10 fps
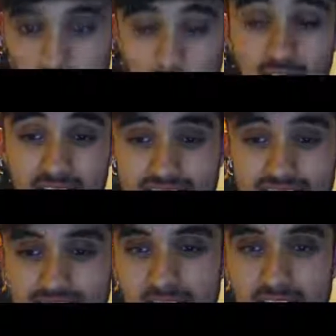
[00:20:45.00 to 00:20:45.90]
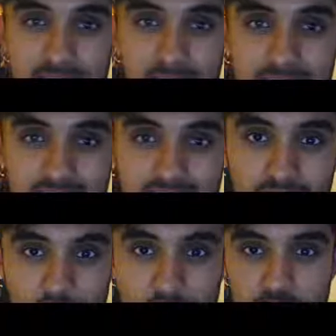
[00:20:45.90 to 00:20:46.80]
know what? It's okay. I
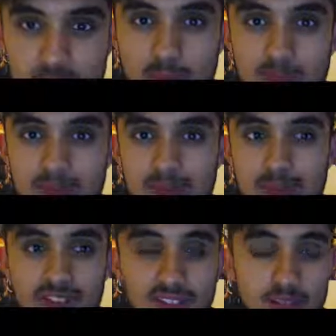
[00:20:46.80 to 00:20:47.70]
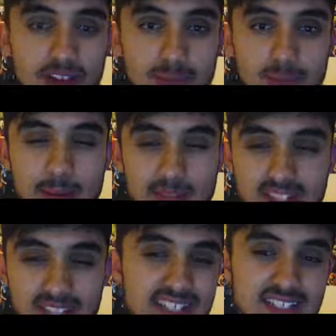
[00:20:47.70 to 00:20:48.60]
was watching with my fellow family members,
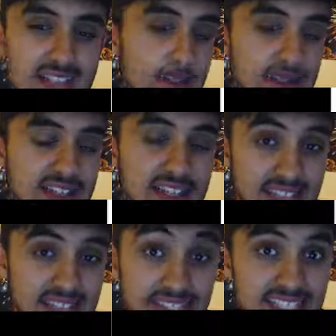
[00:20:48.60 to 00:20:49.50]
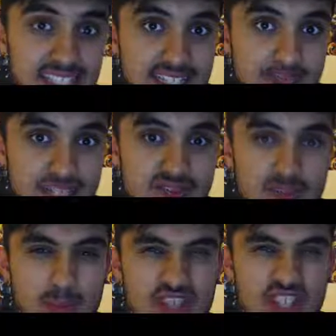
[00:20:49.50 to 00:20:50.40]
and they admitted that they said themselves it
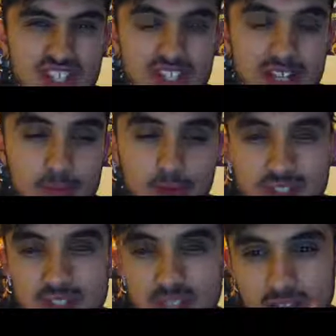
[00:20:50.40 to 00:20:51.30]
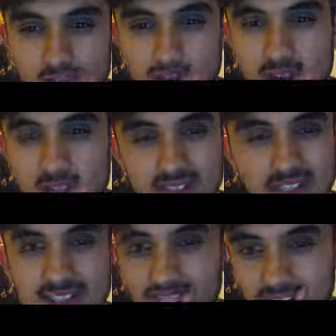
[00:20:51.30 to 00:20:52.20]
was a bit cheesy at points. But
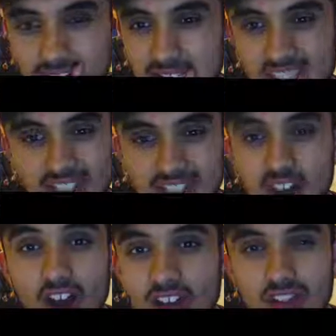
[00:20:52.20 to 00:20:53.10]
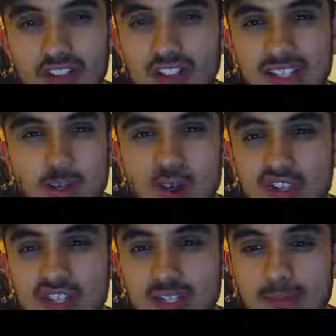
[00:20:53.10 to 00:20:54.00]
I couldn't keep
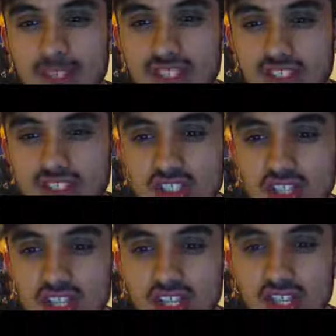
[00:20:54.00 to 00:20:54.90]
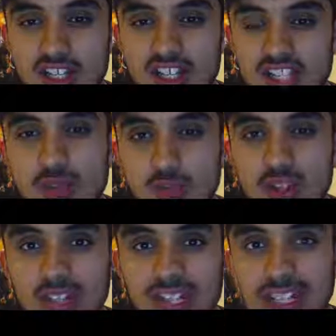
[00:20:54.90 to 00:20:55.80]
watching it, man. It's just James
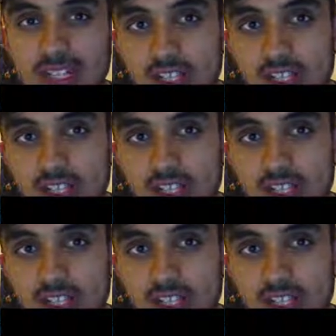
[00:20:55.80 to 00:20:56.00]
Wan again.